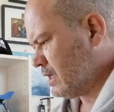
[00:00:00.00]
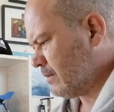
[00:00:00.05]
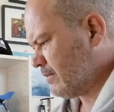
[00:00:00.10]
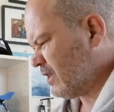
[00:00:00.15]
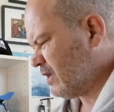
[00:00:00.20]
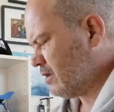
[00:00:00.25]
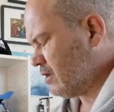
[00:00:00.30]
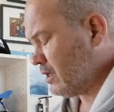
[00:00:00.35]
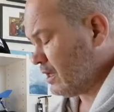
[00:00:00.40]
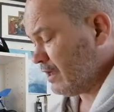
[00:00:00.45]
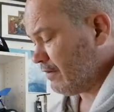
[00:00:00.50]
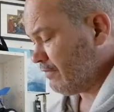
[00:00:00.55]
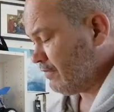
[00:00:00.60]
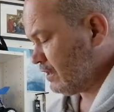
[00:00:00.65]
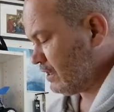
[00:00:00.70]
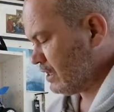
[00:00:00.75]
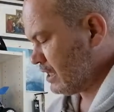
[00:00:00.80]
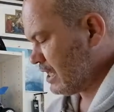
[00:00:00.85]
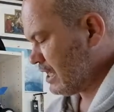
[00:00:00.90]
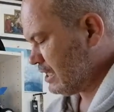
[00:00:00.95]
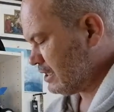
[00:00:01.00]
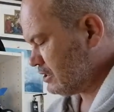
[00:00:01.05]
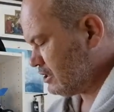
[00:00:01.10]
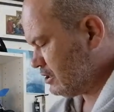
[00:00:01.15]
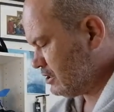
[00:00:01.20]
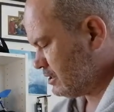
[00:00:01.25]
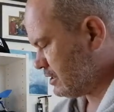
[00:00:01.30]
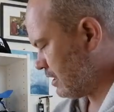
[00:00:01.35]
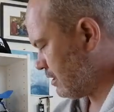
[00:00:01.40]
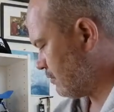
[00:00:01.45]
They didn't have any
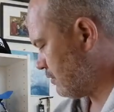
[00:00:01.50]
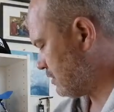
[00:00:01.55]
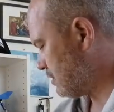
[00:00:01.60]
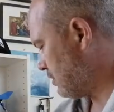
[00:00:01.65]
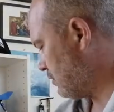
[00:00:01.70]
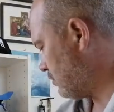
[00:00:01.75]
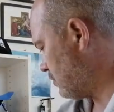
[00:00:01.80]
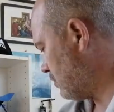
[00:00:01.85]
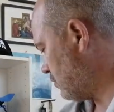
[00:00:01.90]
larges, otherwise I would